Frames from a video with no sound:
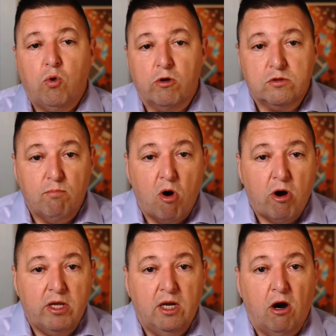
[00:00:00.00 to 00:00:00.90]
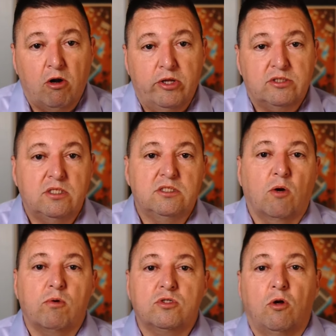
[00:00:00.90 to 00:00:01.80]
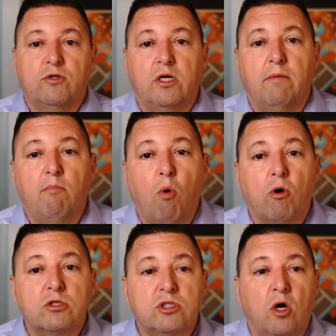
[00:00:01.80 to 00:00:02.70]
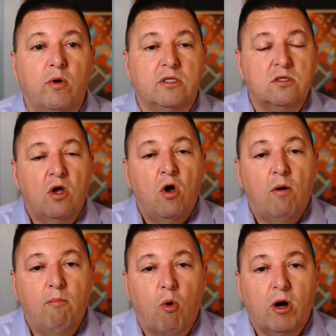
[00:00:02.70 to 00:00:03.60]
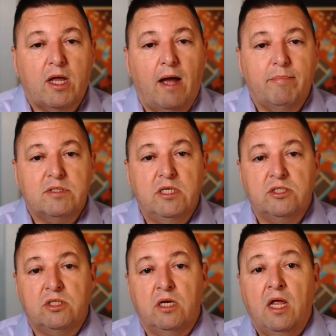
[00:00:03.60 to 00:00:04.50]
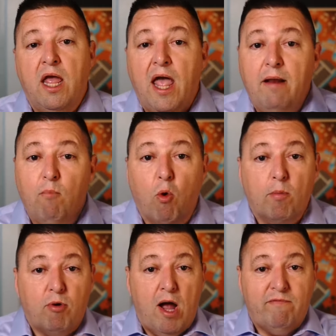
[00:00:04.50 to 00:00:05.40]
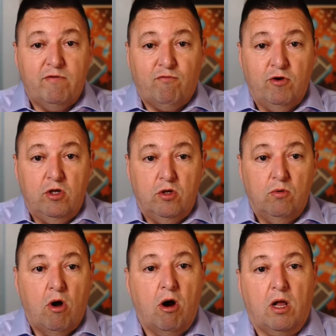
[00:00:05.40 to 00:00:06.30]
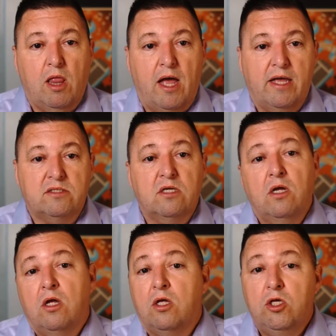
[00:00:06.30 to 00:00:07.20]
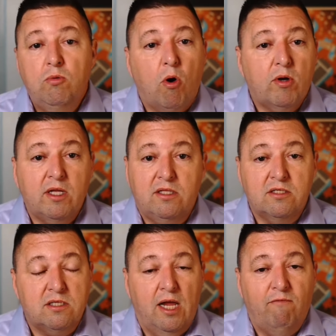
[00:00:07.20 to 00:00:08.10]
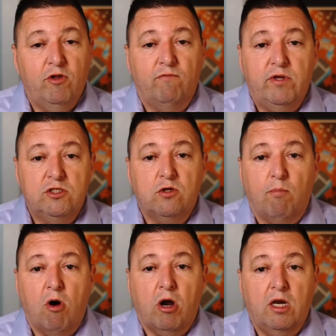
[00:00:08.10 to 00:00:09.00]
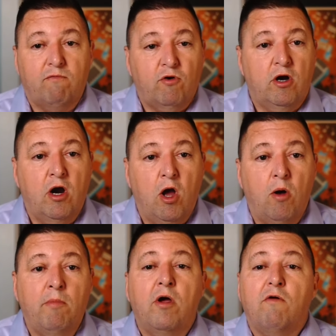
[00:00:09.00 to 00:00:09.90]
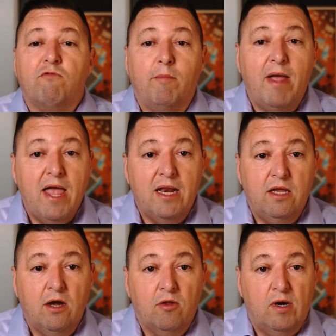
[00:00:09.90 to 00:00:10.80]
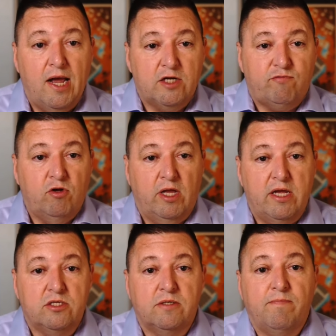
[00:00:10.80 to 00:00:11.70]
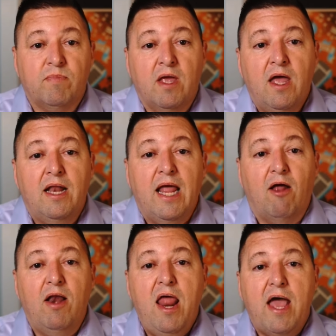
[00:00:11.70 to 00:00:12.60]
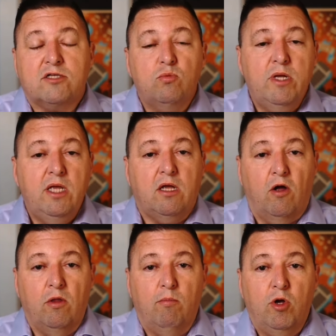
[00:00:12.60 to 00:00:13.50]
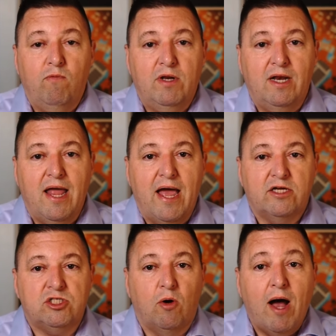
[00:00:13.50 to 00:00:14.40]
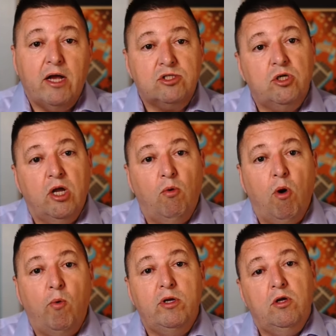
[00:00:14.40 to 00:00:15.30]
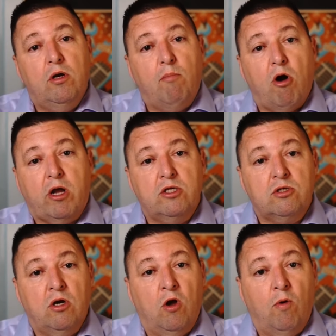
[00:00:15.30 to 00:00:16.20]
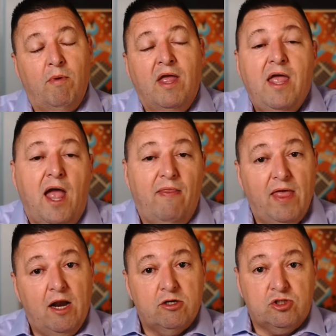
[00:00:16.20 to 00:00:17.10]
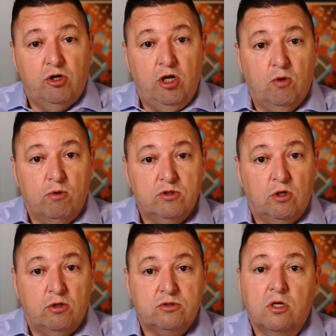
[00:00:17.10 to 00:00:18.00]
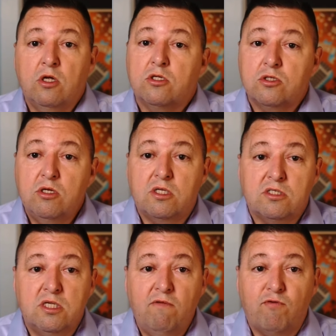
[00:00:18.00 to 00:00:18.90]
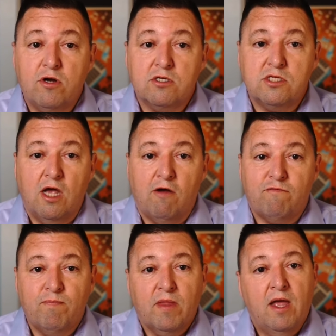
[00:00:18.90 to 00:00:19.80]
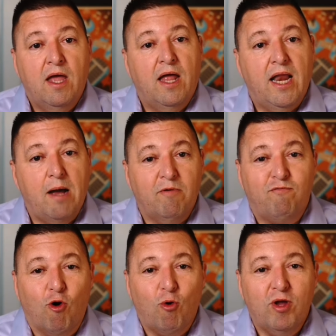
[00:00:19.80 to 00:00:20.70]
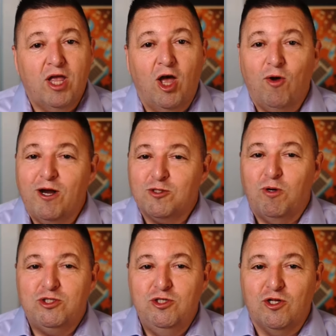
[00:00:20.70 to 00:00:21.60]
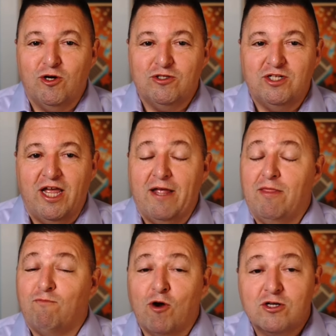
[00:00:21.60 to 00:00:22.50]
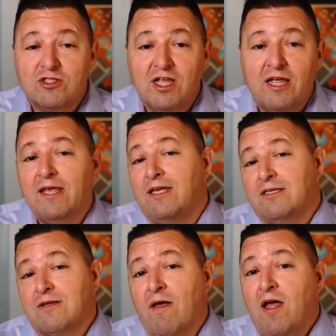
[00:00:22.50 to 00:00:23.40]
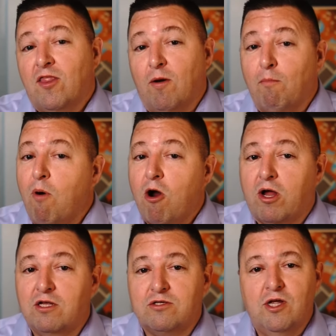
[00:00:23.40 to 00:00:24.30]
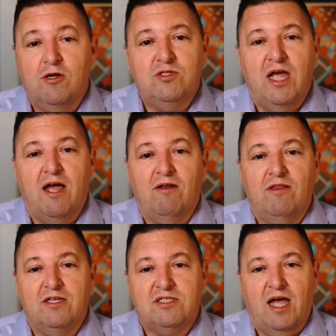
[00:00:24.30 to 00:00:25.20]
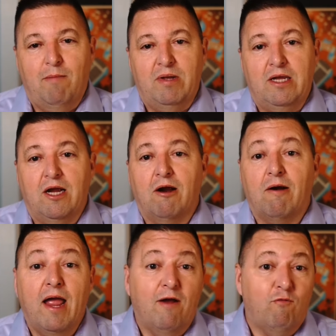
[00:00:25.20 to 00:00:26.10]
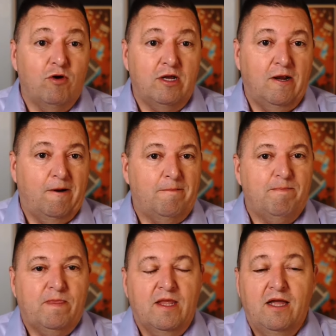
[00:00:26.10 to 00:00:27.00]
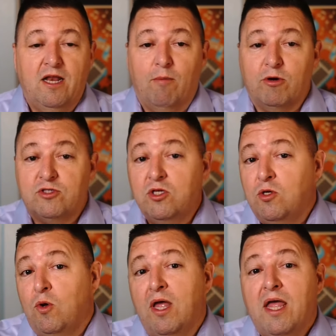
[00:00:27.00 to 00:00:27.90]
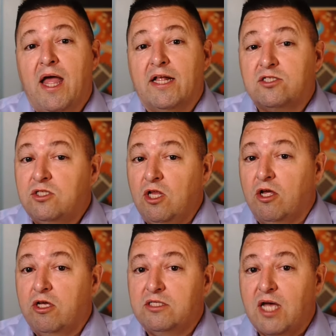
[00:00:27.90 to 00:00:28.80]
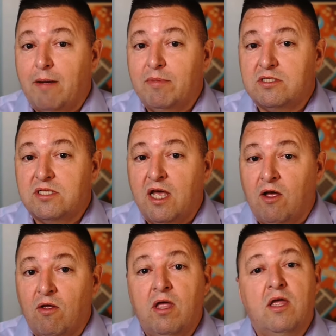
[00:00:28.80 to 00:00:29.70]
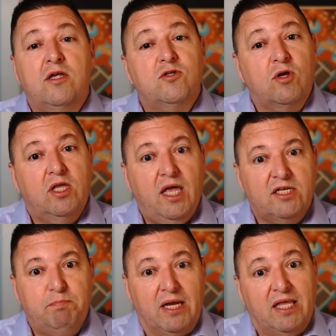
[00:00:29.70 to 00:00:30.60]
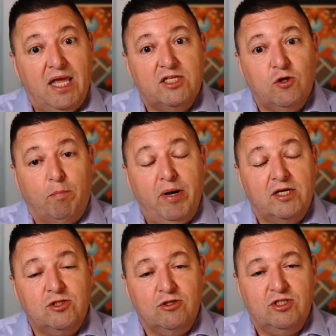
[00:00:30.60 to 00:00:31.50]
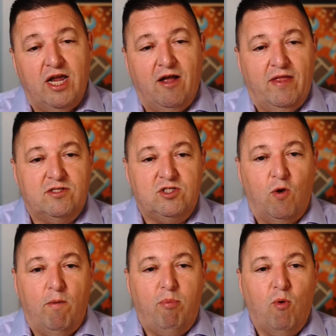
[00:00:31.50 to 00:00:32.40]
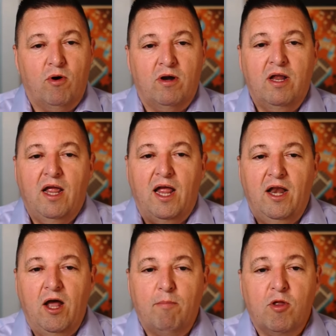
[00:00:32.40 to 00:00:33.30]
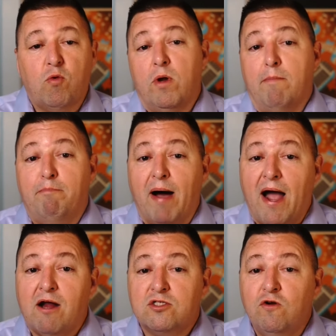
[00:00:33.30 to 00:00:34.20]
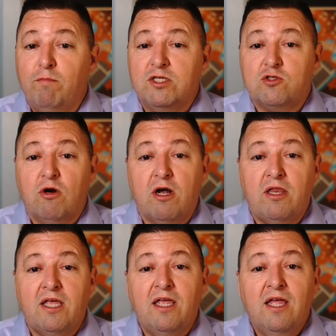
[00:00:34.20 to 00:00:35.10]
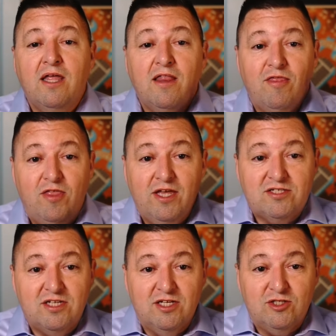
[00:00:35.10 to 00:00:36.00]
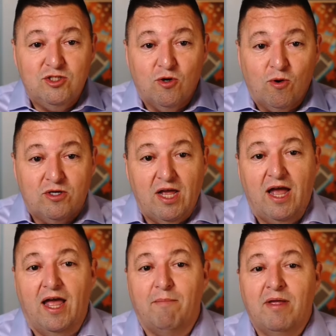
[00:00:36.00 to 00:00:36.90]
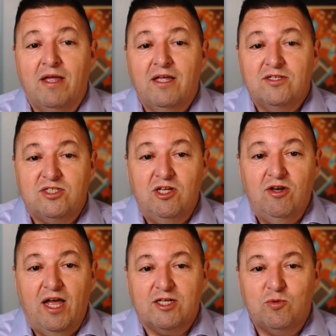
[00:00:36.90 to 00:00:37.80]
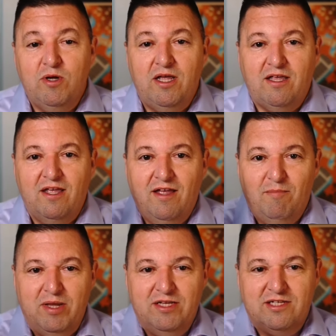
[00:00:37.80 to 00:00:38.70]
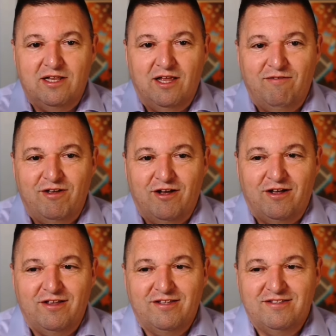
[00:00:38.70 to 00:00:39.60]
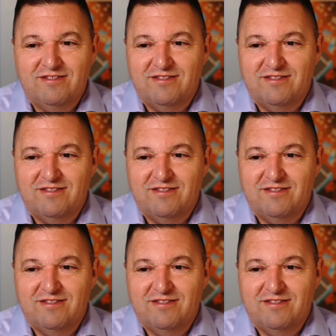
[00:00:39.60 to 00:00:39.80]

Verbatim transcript: towards marketing our listings that resulted in more showings, more competition, and more profit for you, our clients. You won't get this level of digital marketing for your home from any other Nashville agent. Now, next week on the Moving to Nash show, I'll show you what we do to market your home, and then I'll show you the results so you can see for yourself. Now, before we go, here's what you learned today. The first thing is the market slows down this time of year every year. Number two, it's still a good time to sell. So get but get your pictures now. That's so important. And number three, buyers who've been struggling, this is your time. See you next week. Peace and love, y'all.